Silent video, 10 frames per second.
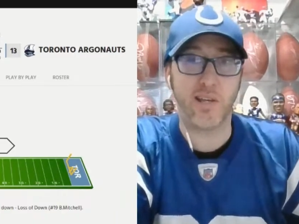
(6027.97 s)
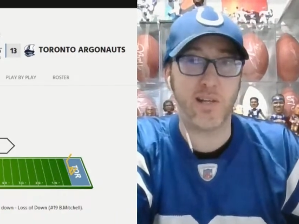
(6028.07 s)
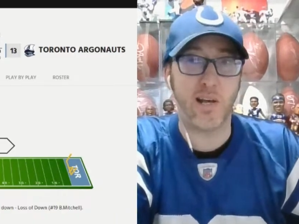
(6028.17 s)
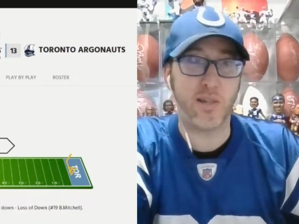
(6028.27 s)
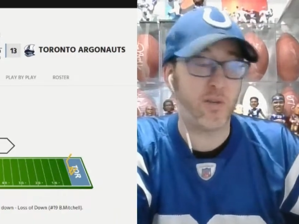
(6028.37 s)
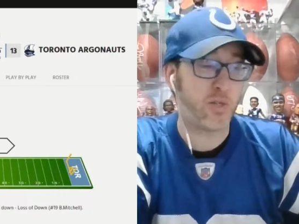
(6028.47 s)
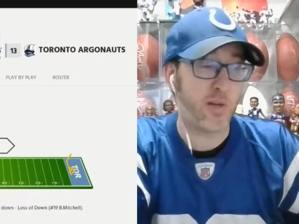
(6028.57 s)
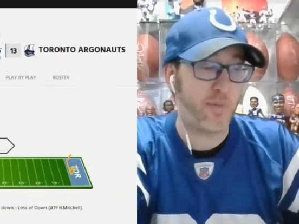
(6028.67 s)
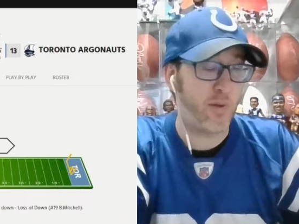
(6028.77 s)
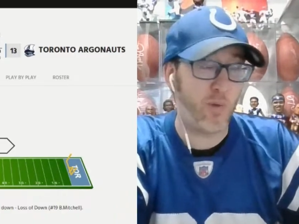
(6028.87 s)
Yeah, there's
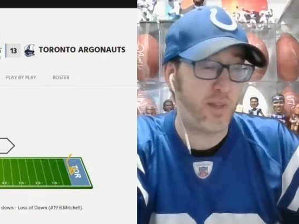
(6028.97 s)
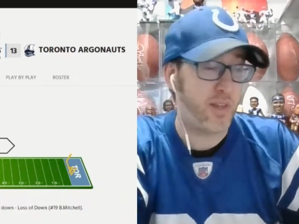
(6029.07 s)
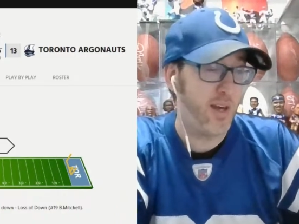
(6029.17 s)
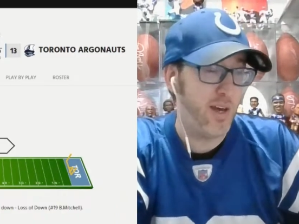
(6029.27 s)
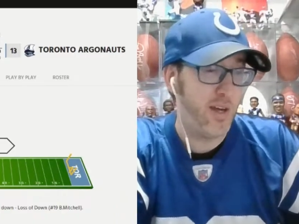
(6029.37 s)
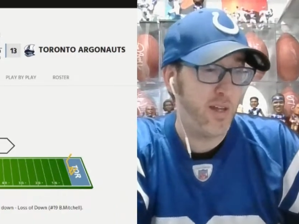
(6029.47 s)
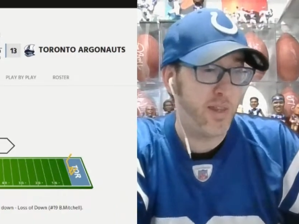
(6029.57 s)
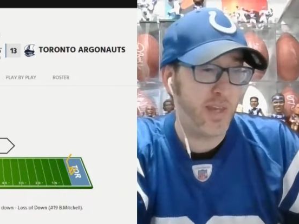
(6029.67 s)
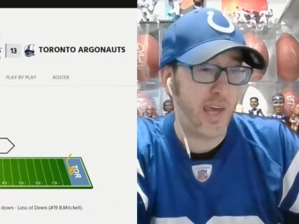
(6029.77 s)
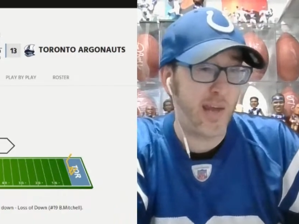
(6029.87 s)
something with
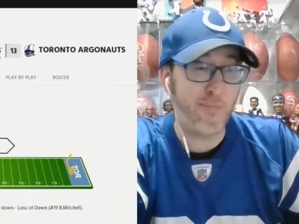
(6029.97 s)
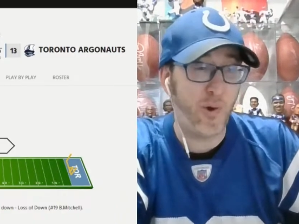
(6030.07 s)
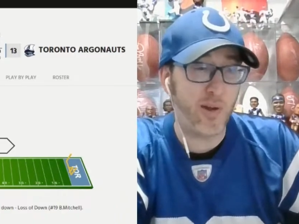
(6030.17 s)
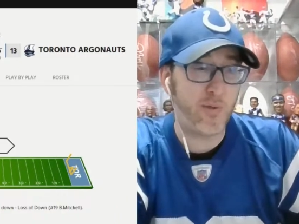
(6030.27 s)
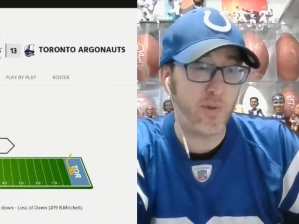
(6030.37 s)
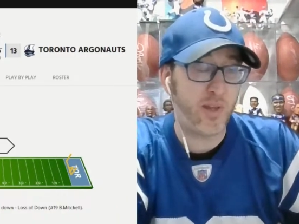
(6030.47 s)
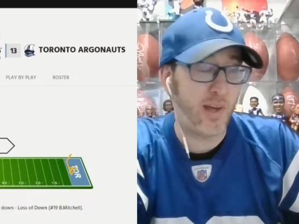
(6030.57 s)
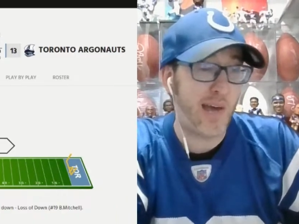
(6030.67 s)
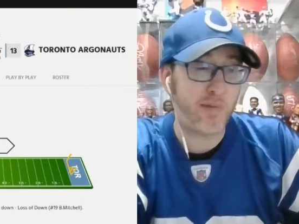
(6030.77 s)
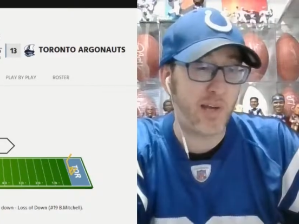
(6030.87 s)
the input with the
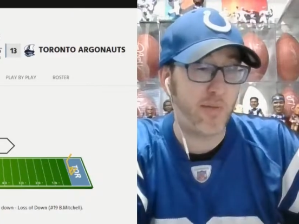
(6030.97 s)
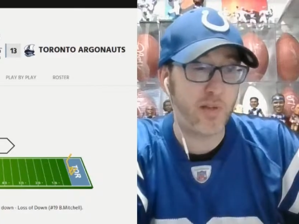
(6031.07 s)
laptop.